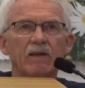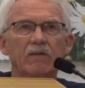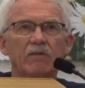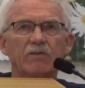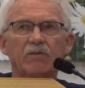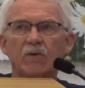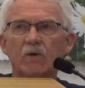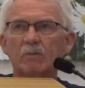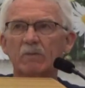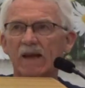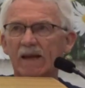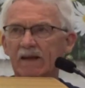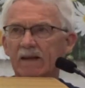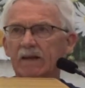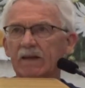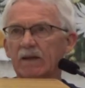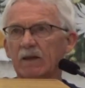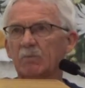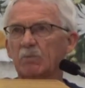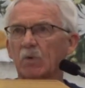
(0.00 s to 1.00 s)
For
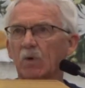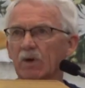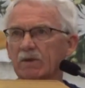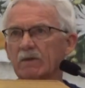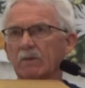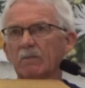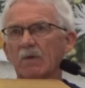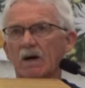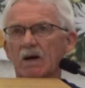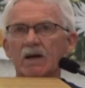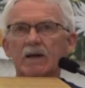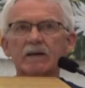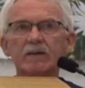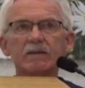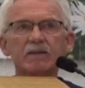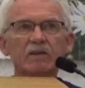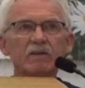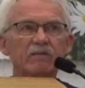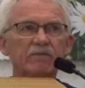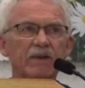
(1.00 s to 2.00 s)
many, it brought to
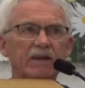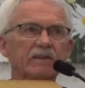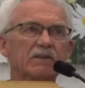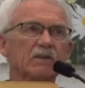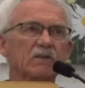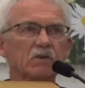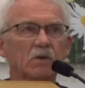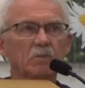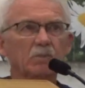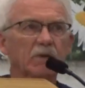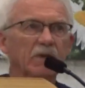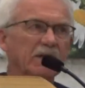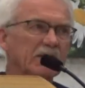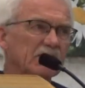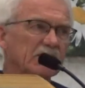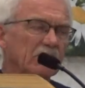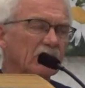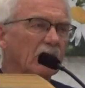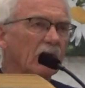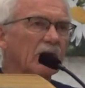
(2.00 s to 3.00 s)
mind an event that took
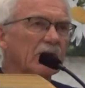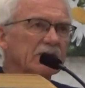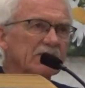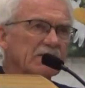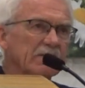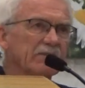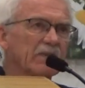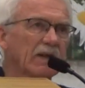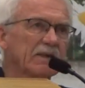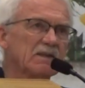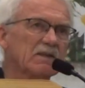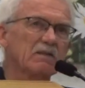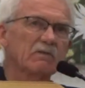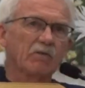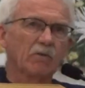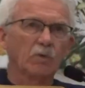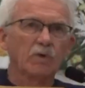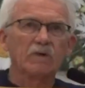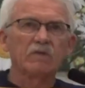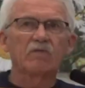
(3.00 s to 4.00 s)
place in August of
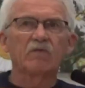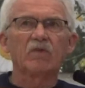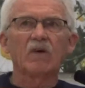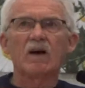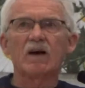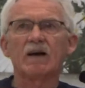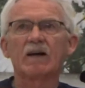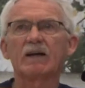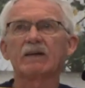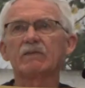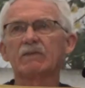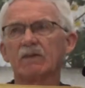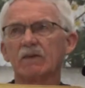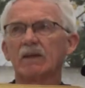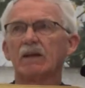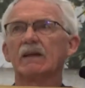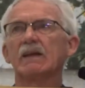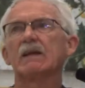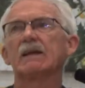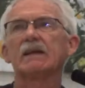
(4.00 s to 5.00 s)

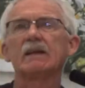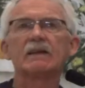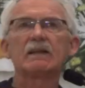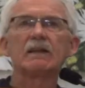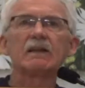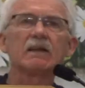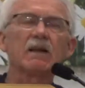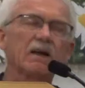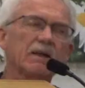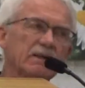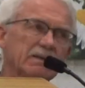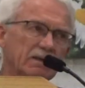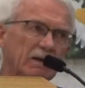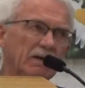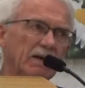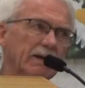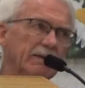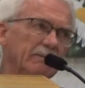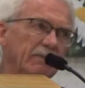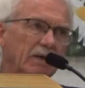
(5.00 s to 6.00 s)
1945 in the
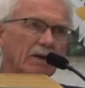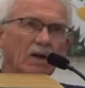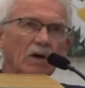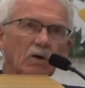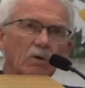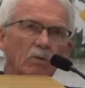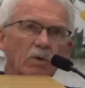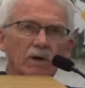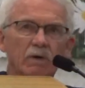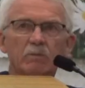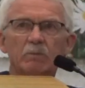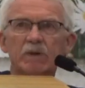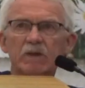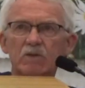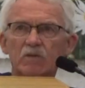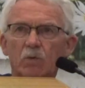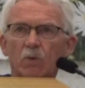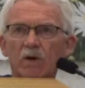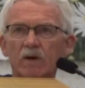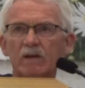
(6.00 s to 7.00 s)
nighttime when a
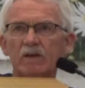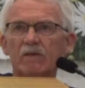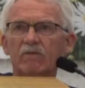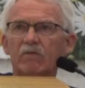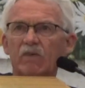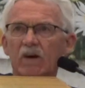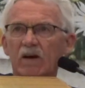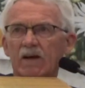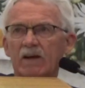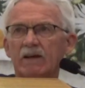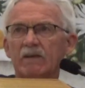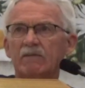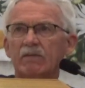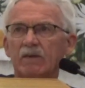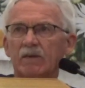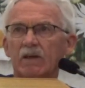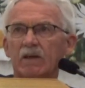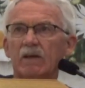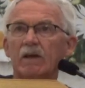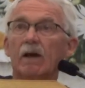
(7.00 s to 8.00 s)
B-25
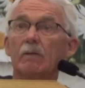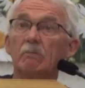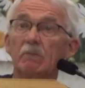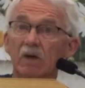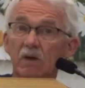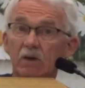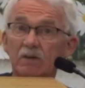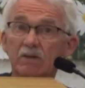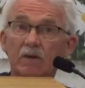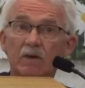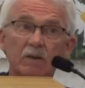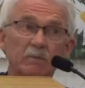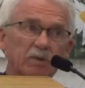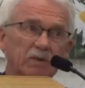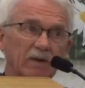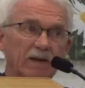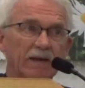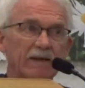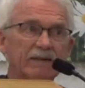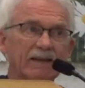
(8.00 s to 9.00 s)
military
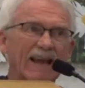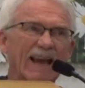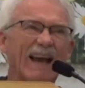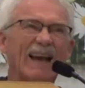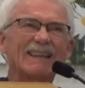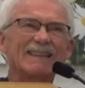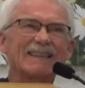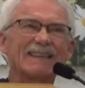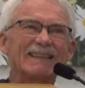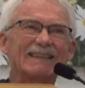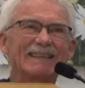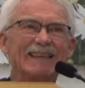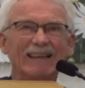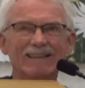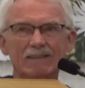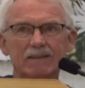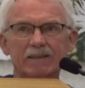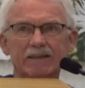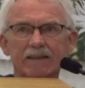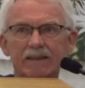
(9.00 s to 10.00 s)
plane
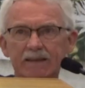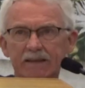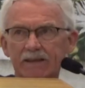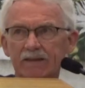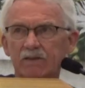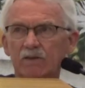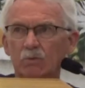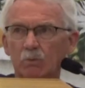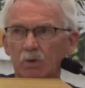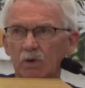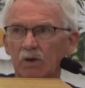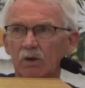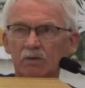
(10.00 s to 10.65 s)
accidentally hit the